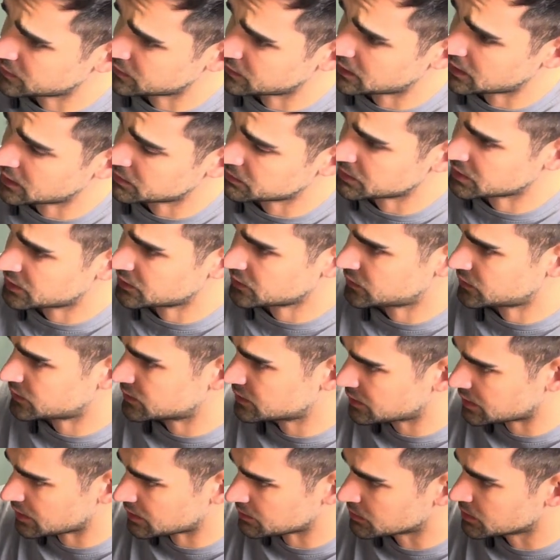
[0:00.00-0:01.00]
on that because
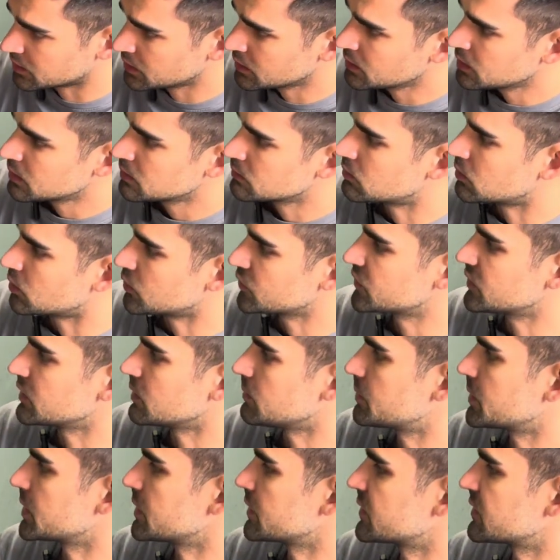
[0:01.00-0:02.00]
it came mostly
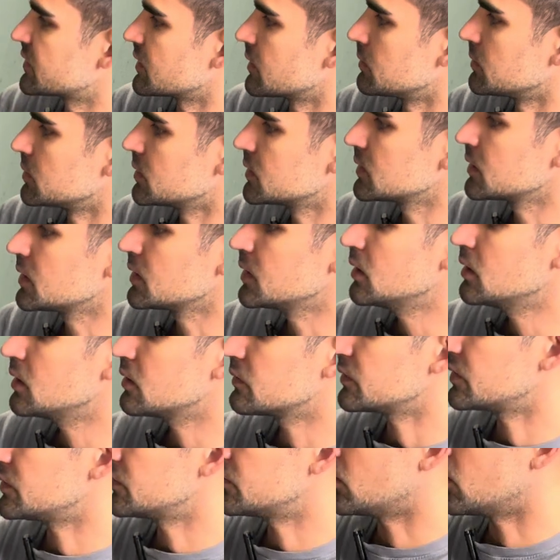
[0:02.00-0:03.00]
pre-assembled. We've